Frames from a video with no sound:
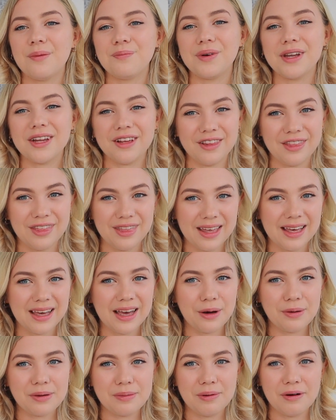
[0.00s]
but I think
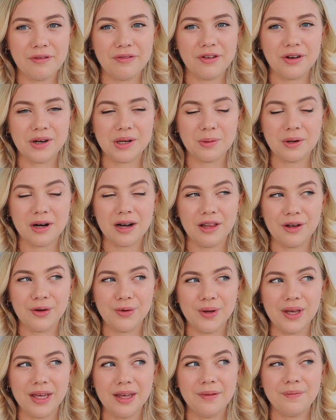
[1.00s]
I would prefer the
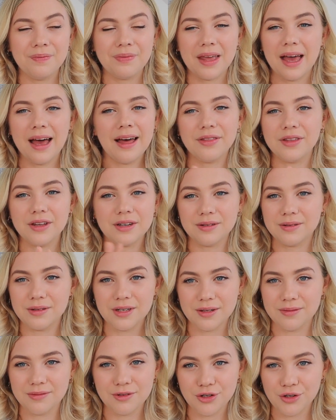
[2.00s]
Chloe,
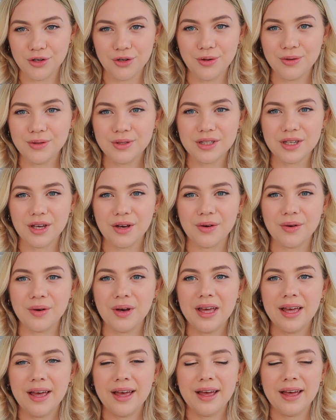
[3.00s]
the Drew. So
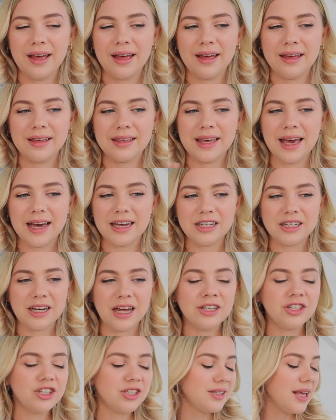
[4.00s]
yeah,
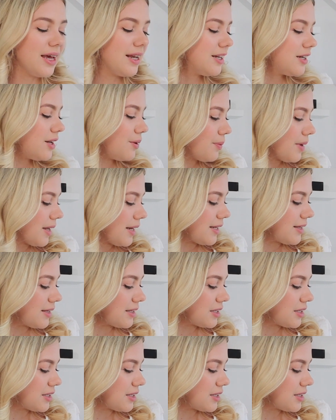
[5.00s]
I just ended up getting